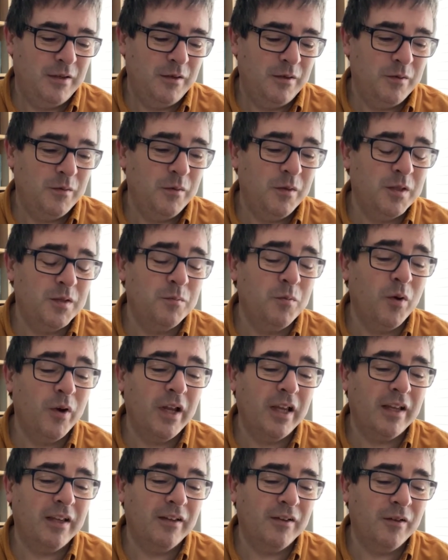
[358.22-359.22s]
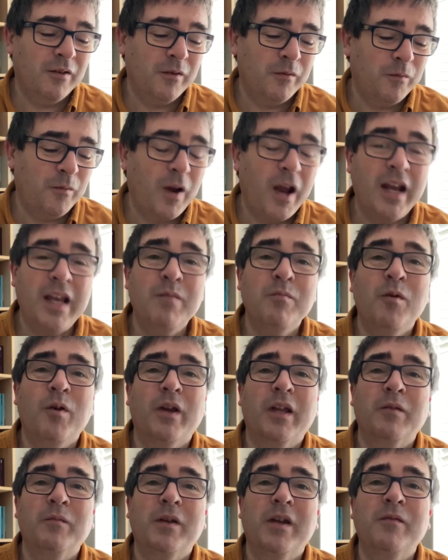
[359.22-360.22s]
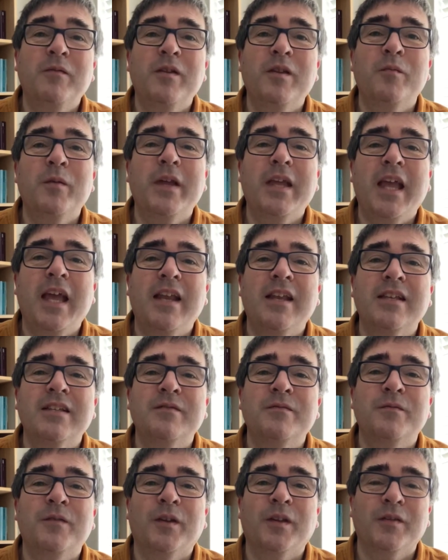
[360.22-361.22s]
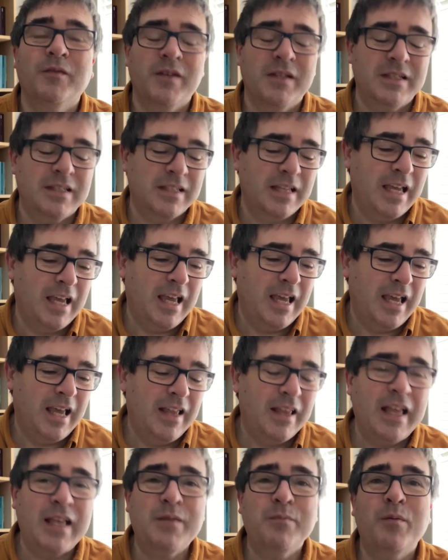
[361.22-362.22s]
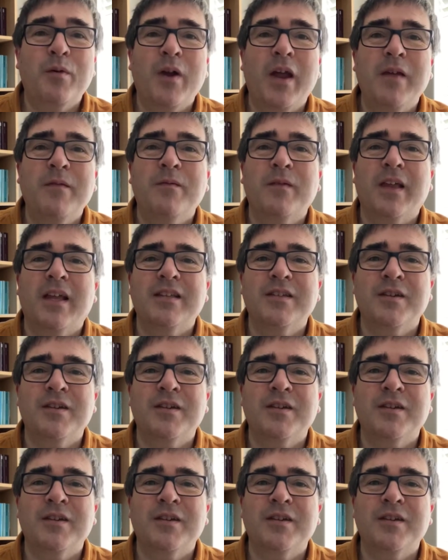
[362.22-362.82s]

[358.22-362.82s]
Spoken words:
So this morning, on a Friday morning, whenever the weekend is in front of us, let's pray for that